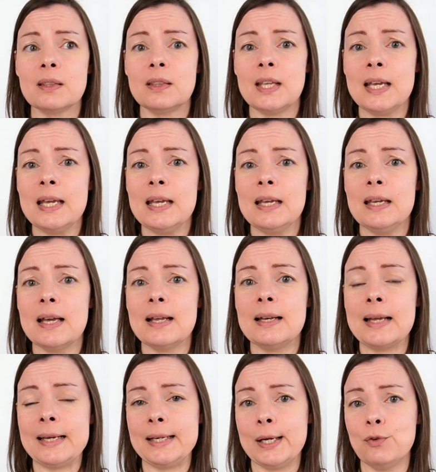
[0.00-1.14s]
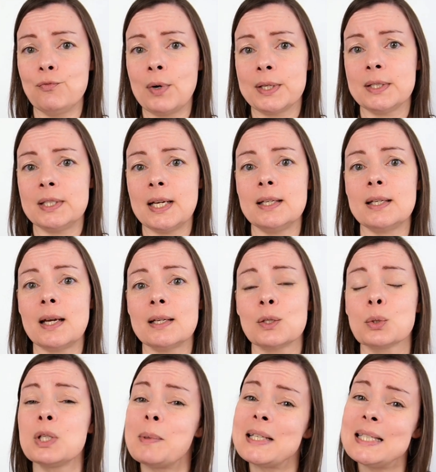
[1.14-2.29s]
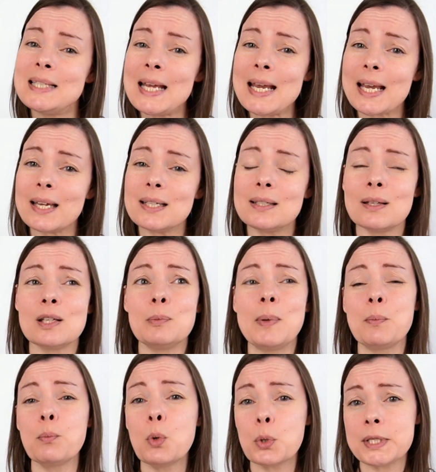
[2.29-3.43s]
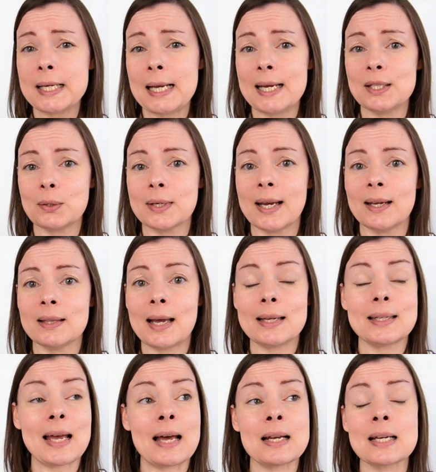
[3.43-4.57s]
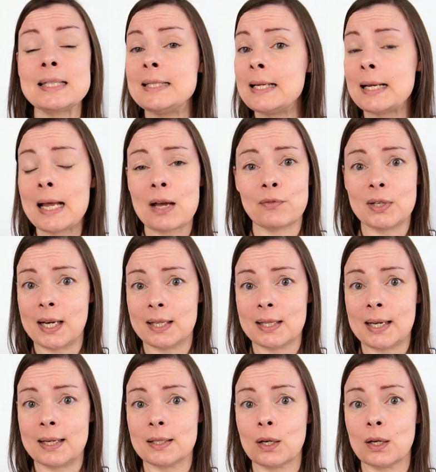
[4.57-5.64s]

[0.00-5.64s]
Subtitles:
the lady who runs it has also been sick, so there's been more delays on getting that, and I still haven't had that.